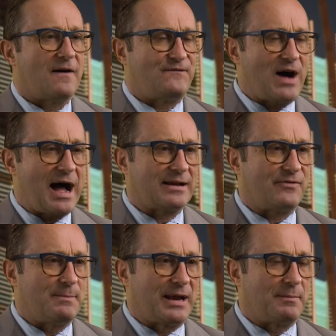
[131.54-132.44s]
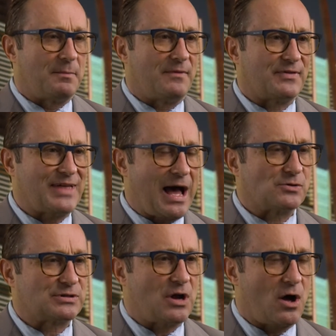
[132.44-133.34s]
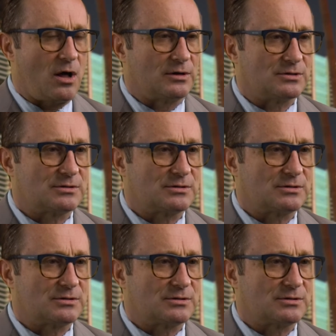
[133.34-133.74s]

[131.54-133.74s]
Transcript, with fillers: a fine of a minimum of one thousand dollars.